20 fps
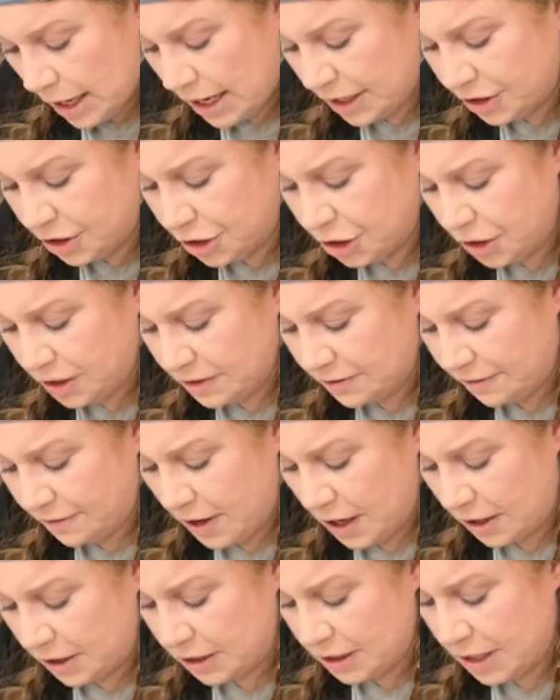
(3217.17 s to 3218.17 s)
It's just
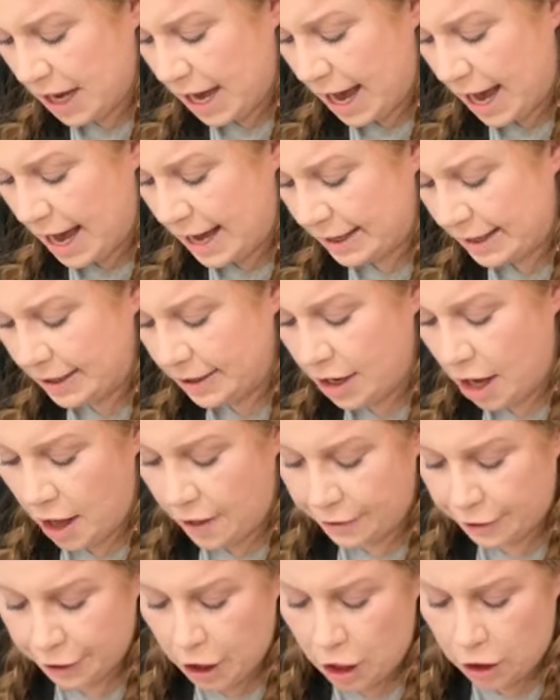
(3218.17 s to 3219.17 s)
fun to add in
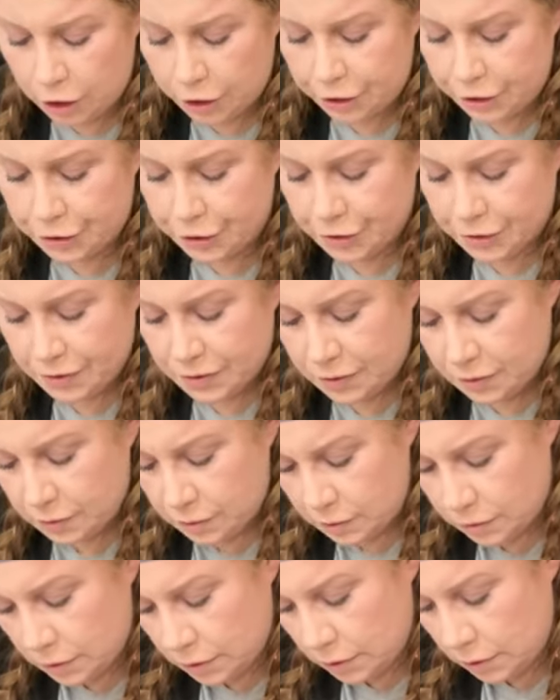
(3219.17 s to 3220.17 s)
other colors.
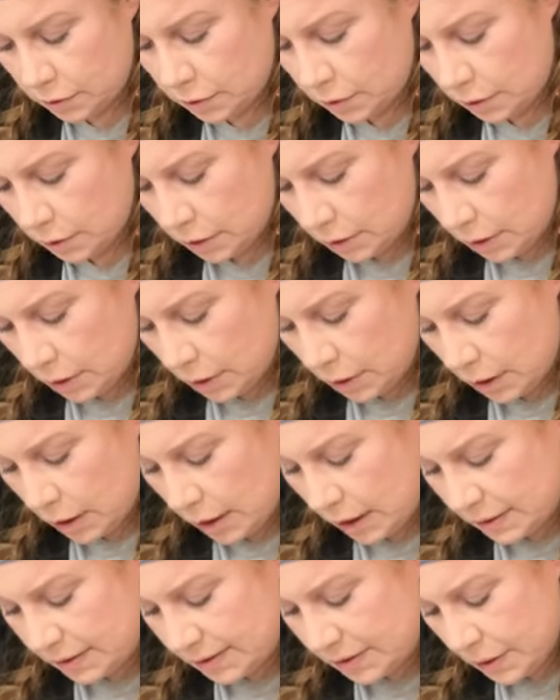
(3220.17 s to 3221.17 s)

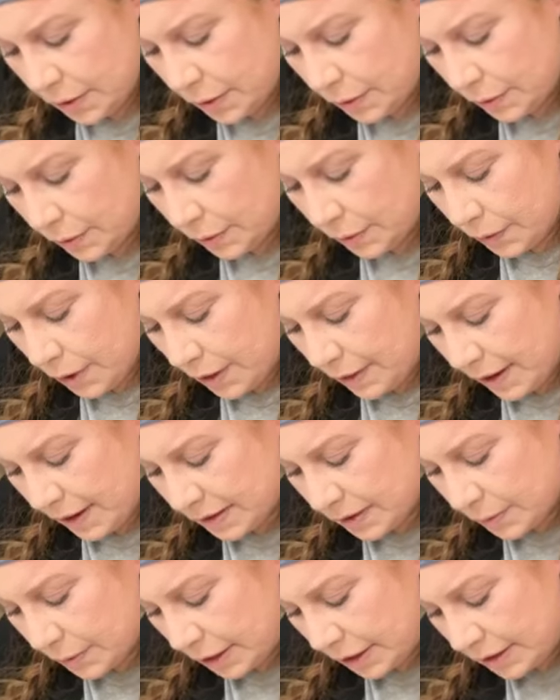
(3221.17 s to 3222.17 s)
And so
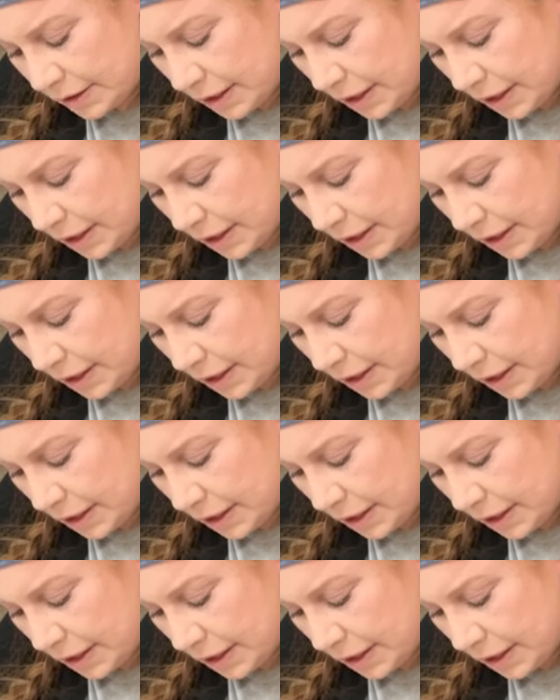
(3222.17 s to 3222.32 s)
that's what I